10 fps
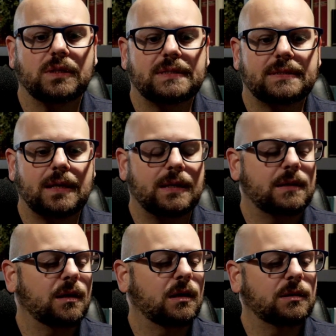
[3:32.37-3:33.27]
let's
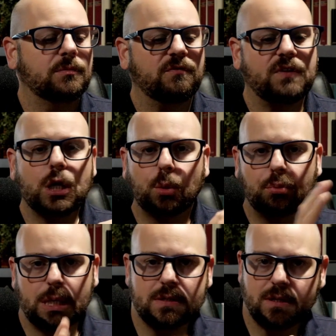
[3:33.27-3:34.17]
say,
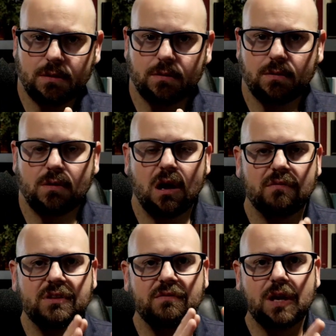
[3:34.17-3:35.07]
fingerprint
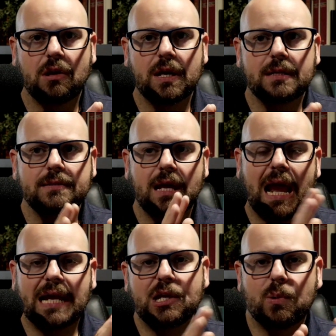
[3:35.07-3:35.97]
of the variant
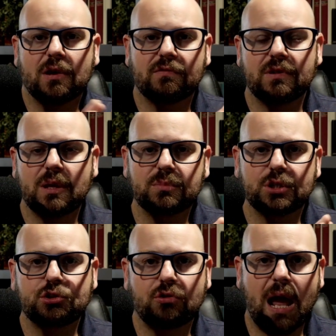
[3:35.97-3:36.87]
anywhere for them
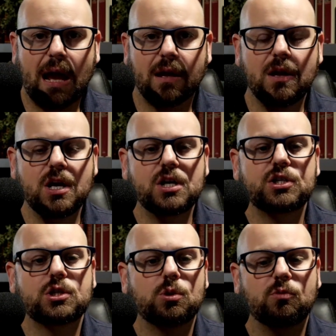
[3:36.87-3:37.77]
to track.
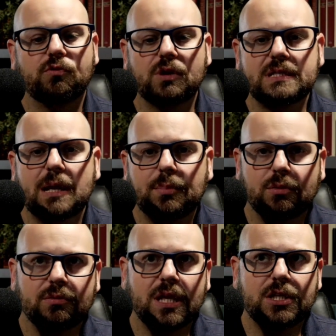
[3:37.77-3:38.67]
So, for
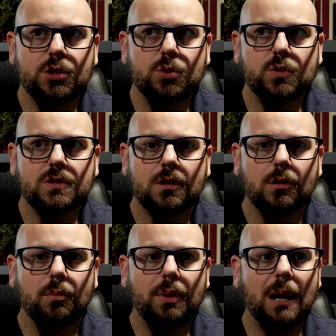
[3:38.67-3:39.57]
example, they use
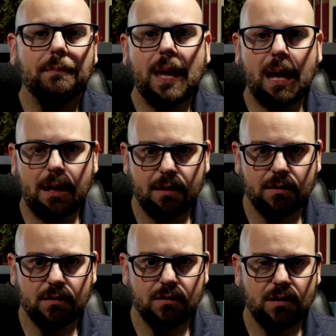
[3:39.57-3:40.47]

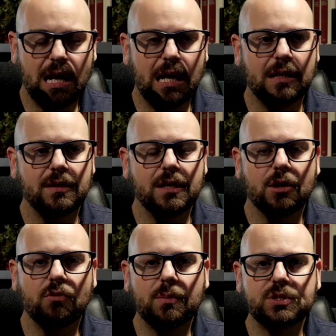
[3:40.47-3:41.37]
Pompeii and
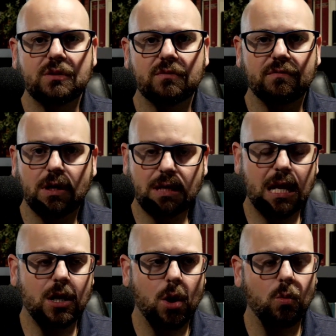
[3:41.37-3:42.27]
the eruption of the
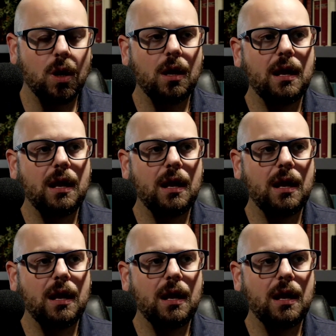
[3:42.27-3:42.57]
volcano.